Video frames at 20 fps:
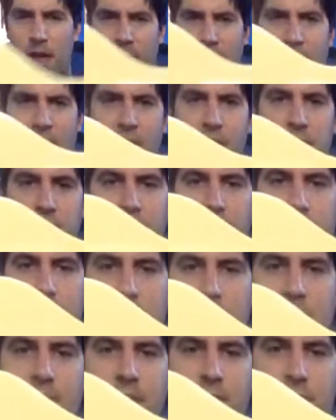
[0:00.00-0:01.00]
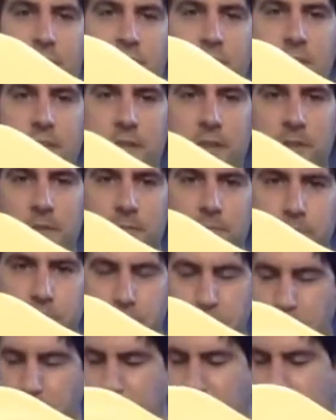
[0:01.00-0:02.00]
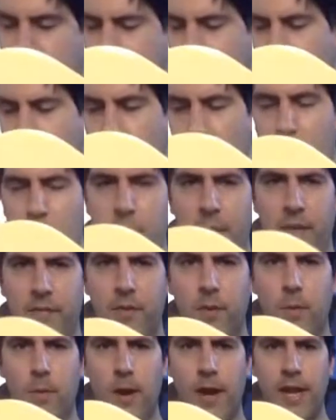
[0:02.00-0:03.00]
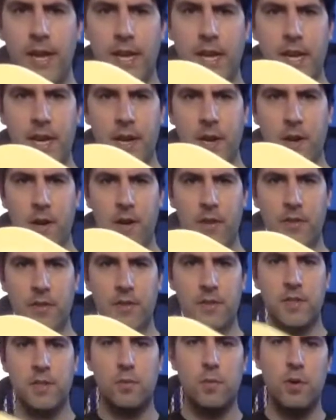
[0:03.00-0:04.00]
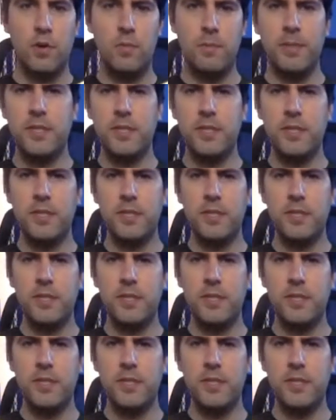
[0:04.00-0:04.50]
I actually like their little bevel right here and the swoop.